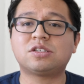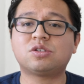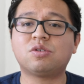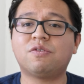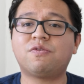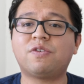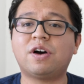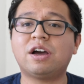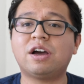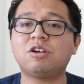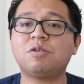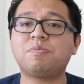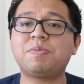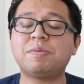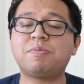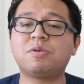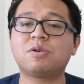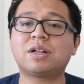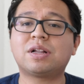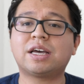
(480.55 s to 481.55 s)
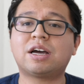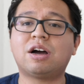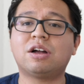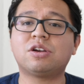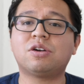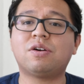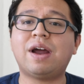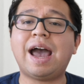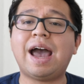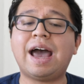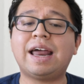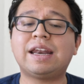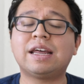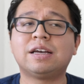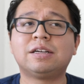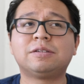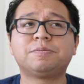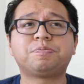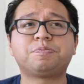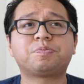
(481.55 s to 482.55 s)
so if 100 people click on your ad,
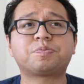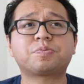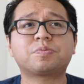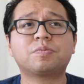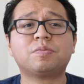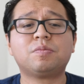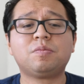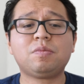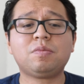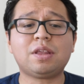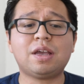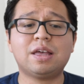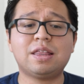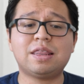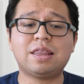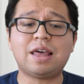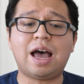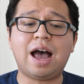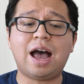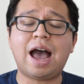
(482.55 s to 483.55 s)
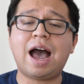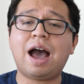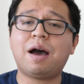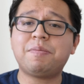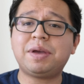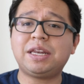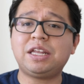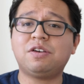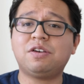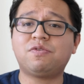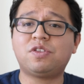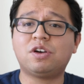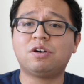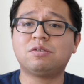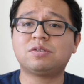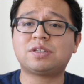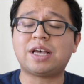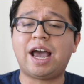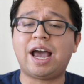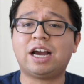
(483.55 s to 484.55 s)
how many of
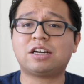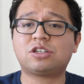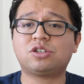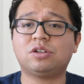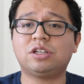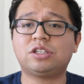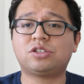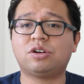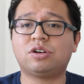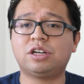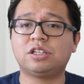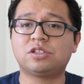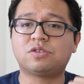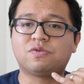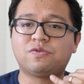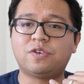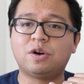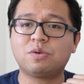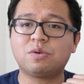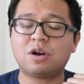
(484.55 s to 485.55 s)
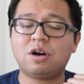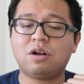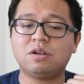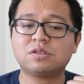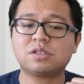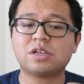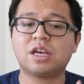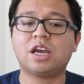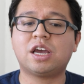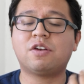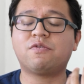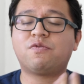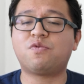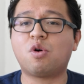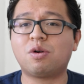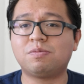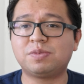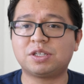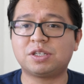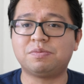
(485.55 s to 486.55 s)
those actually turn into phone calls and
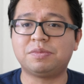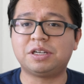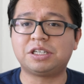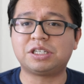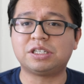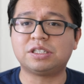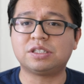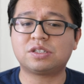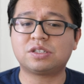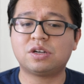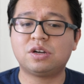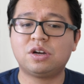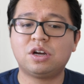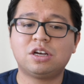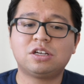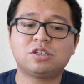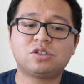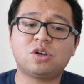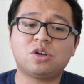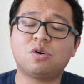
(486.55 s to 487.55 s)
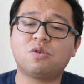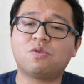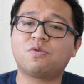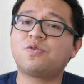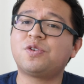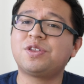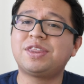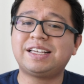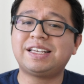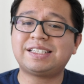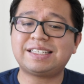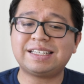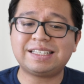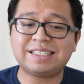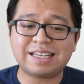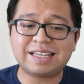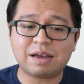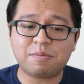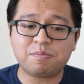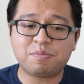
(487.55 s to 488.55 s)
form submissions? So for this
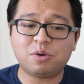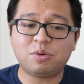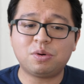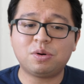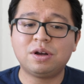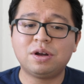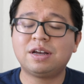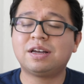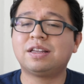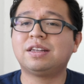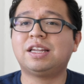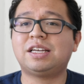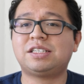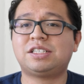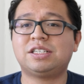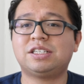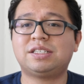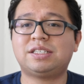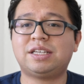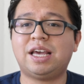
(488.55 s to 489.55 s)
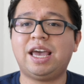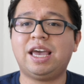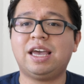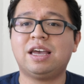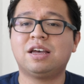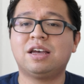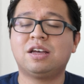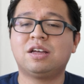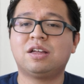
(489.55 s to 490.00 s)
example, let's just say